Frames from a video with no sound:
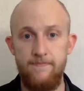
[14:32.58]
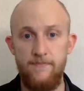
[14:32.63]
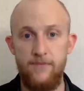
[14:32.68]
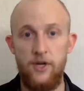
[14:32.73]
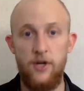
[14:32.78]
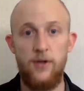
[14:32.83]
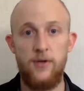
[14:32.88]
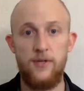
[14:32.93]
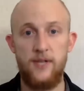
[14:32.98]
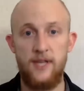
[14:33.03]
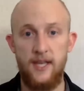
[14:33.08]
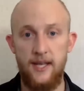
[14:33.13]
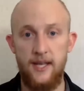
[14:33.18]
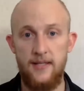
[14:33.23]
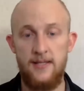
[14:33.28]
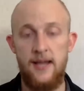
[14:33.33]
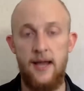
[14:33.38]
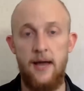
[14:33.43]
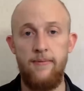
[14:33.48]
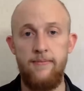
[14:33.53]
They're using
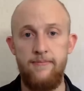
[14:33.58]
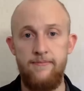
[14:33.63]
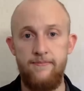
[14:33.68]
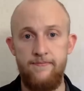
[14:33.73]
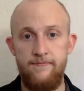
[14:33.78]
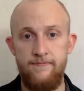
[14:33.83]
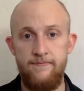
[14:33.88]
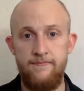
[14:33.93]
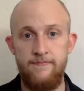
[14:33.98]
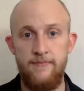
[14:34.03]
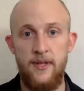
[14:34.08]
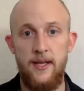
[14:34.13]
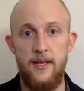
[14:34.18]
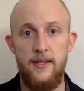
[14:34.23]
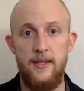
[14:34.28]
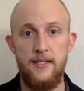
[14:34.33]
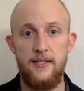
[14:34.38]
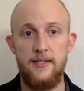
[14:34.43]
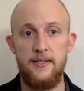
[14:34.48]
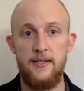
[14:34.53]
kids now.
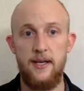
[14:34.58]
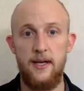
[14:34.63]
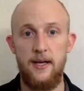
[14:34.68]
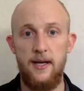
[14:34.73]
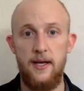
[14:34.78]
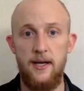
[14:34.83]
That's